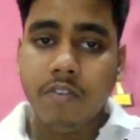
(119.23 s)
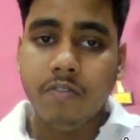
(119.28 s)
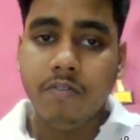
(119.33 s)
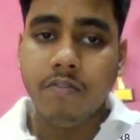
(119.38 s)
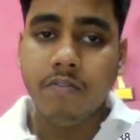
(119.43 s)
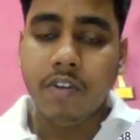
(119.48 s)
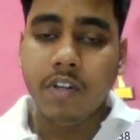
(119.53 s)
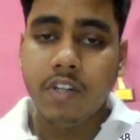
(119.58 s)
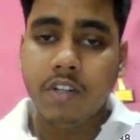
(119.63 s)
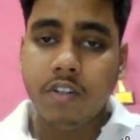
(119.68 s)

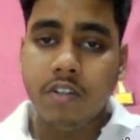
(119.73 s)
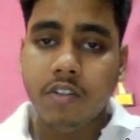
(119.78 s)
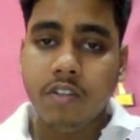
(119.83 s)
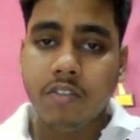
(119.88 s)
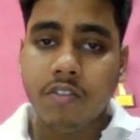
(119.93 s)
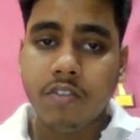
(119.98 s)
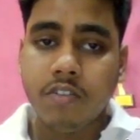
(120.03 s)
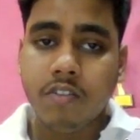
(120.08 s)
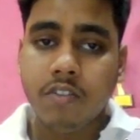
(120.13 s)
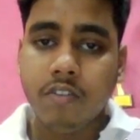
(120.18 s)
1,
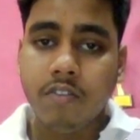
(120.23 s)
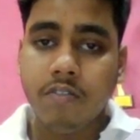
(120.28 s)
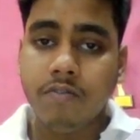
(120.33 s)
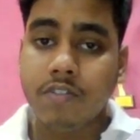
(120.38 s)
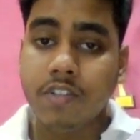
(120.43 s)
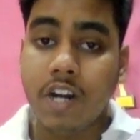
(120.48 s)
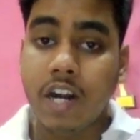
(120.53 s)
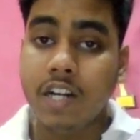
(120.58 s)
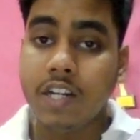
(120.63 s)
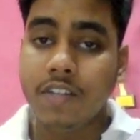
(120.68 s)

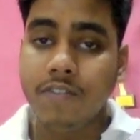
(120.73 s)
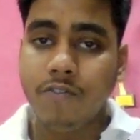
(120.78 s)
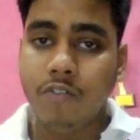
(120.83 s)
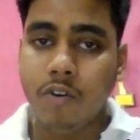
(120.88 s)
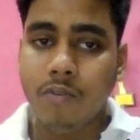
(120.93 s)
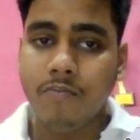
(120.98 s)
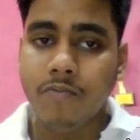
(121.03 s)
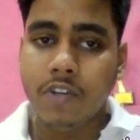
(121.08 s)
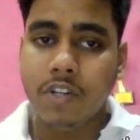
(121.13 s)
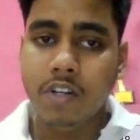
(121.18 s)
starting
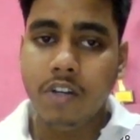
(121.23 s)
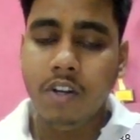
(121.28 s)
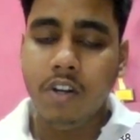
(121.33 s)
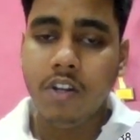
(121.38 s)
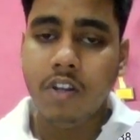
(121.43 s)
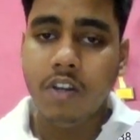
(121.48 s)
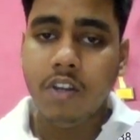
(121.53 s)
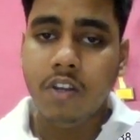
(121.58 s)
from 1